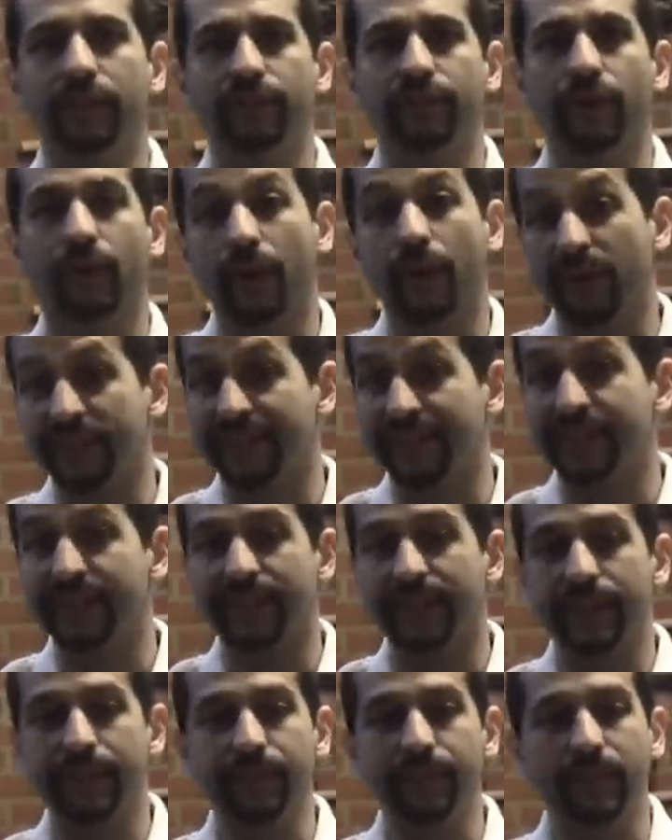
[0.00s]
of Ogawa
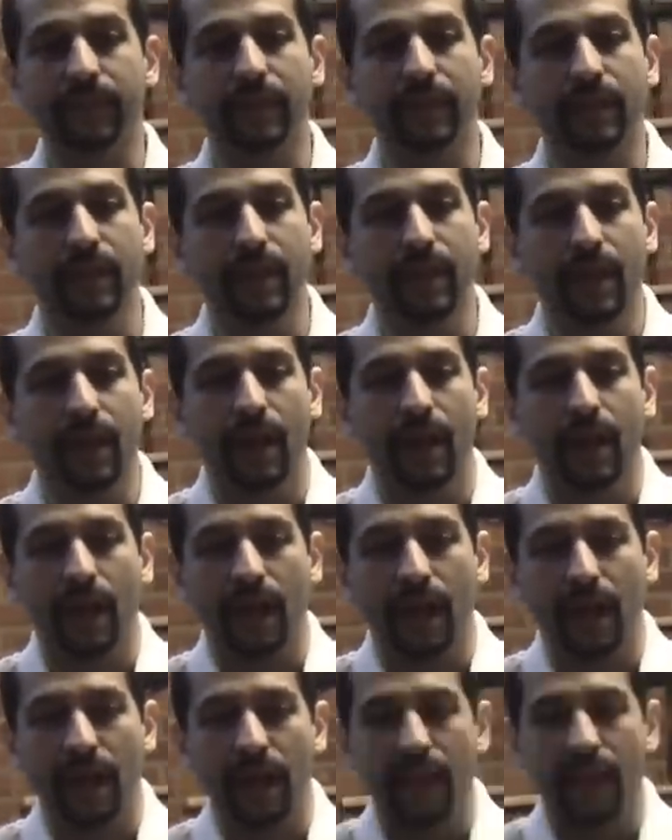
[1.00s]
sensei.
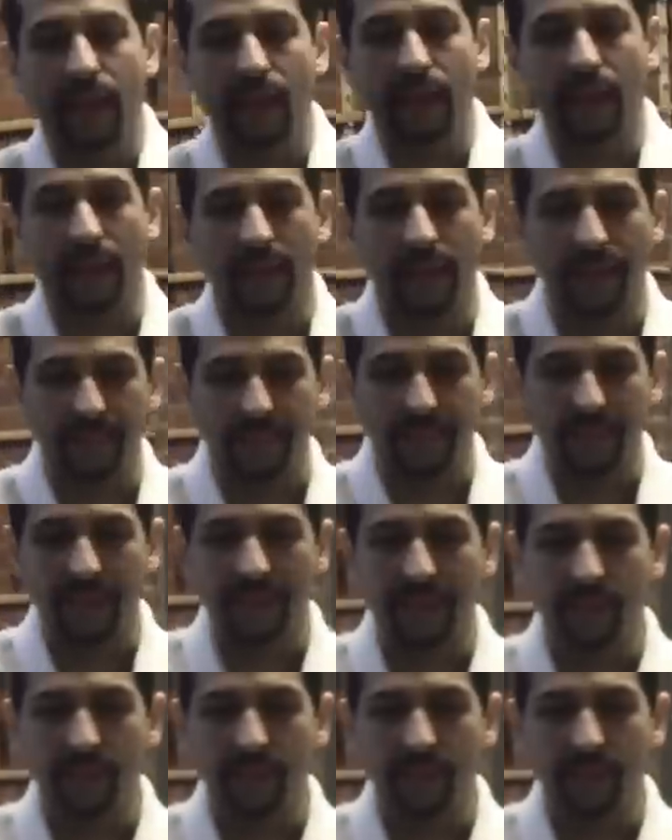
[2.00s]
Uh,